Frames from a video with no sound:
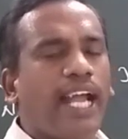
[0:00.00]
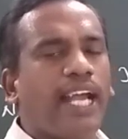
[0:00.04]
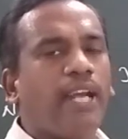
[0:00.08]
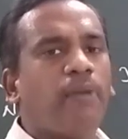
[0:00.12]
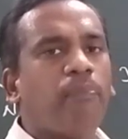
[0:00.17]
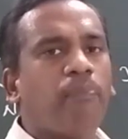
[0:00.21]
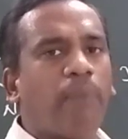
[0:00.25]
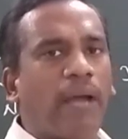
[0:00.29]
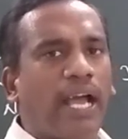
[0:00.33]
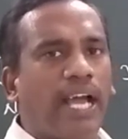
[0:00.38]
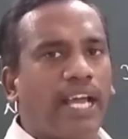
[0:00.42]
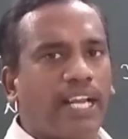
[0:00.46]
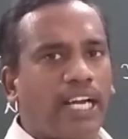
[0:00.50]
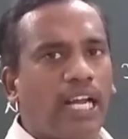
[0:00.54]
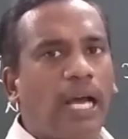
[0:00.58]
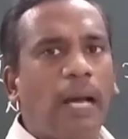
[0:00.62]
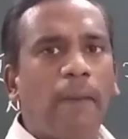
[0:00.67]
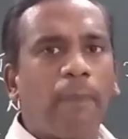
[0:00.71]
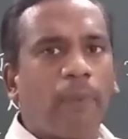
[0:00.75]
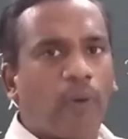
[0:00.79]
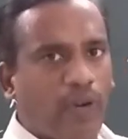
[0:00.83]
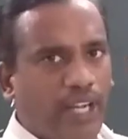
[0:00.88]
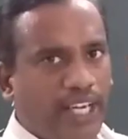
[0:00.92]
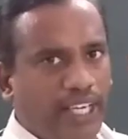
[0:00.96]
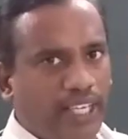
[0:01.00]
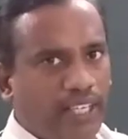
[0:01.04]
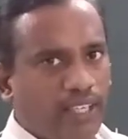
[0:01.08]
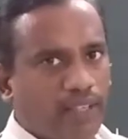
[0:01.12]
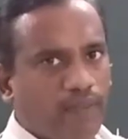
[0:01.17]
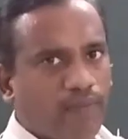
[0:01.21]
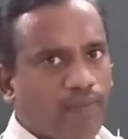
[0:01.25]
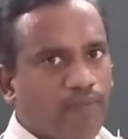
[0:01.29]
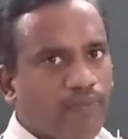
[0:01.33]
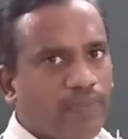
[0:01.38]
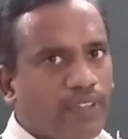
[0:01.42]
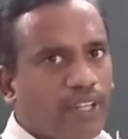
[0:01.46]
and para product.
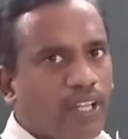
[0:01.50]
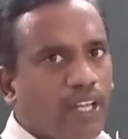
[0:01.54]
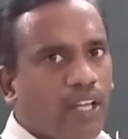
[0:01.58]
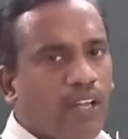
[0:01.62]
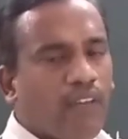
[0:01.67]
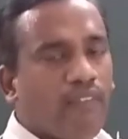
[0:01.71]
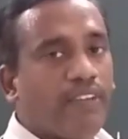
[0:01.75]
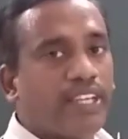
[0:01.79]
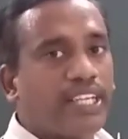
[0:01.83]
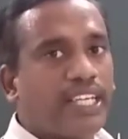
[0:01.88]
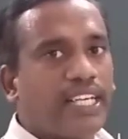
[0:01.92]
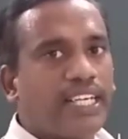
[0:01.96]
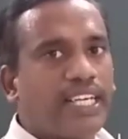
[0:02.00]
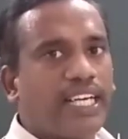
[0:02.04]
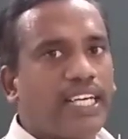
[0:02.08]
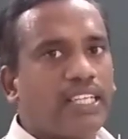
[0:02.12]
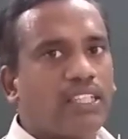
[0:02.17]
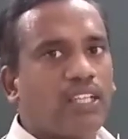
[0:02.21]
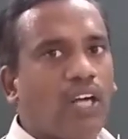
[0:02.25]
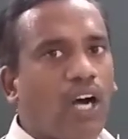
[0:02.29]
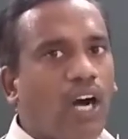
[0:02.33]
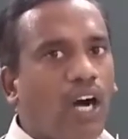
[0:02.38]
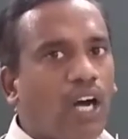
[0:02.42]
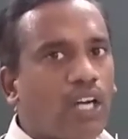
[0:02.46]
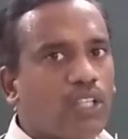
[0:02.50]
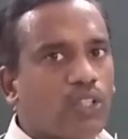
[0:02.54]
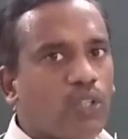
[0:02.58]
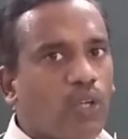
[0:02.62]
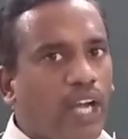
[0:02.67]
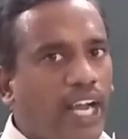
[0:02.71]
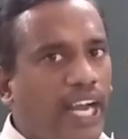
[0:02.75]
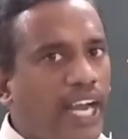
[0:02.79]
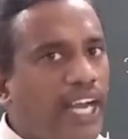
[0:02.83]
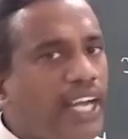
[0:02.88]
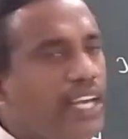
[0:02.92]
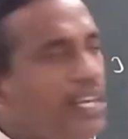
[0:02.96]
We can get the
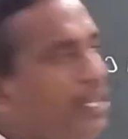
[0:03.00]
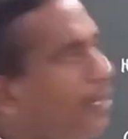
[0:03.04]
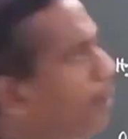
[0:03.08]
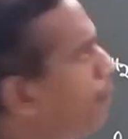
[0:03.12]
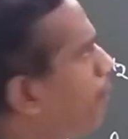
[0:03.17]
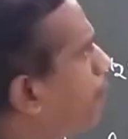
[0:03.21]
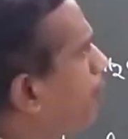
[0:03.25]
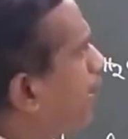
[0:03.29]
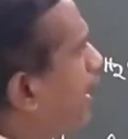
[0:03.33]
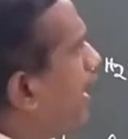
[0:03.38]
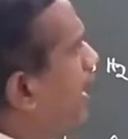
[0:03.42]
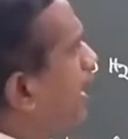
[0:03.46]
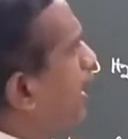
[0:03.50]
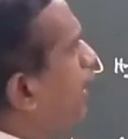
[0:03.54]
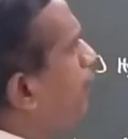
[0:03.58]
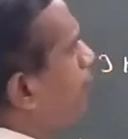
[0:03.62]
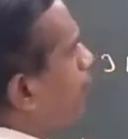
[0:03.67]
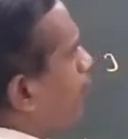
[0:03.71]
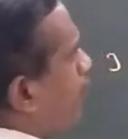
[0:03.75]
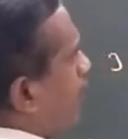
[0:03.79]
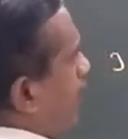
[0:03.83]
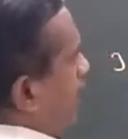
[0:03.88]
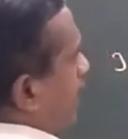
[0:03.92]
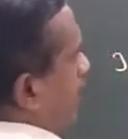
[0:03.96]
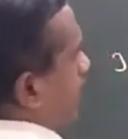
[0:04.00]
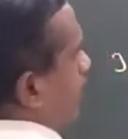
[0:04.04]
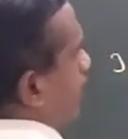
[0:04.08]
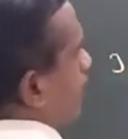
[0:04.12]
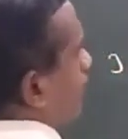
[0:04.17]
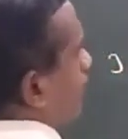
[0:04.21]
ortho and para product.